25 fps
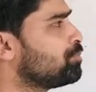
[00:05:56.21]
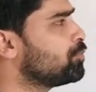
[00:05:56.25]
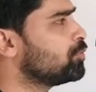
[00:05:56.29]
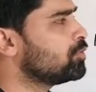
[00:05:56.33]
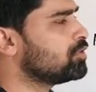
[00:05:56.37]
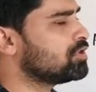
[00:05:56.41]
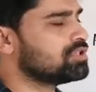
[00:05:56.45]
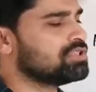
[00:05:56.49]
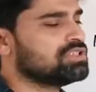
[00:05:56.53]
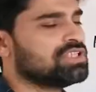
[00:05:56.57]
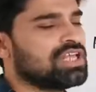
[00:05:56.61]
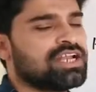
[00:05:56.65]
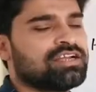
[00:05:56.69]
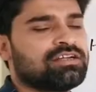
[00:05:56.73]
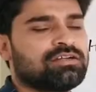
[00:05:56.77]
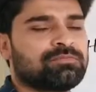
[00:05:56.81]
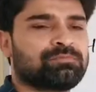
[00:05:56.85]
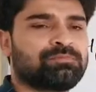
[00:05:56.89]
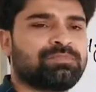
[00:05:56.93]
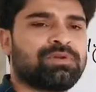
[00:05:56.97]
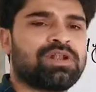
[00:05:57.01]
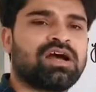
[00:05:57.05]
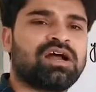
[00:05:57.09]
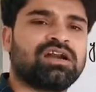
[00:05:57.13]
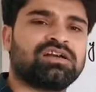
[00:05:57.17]
put
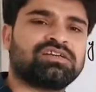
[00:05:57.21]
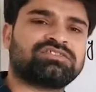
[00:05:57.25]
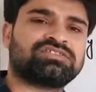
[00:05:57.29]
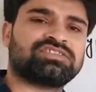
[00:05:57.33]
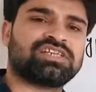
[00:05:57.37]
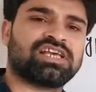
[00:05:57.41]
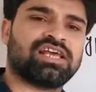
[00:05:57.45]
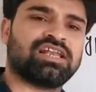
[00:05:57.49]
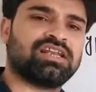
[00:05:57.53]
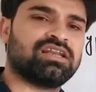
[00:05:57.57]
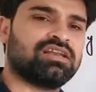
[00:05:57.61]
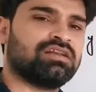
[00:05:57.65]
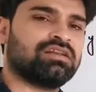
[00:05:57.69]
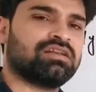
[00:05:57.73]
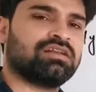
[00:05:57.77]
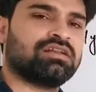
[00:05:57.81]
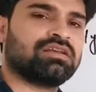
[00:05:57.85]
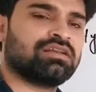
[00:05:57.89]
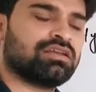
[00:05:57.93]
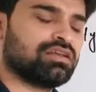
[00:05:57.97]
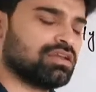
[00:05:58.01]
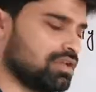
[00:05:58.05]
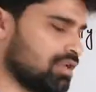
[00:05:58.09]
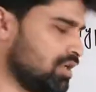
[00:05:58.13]
that plant cell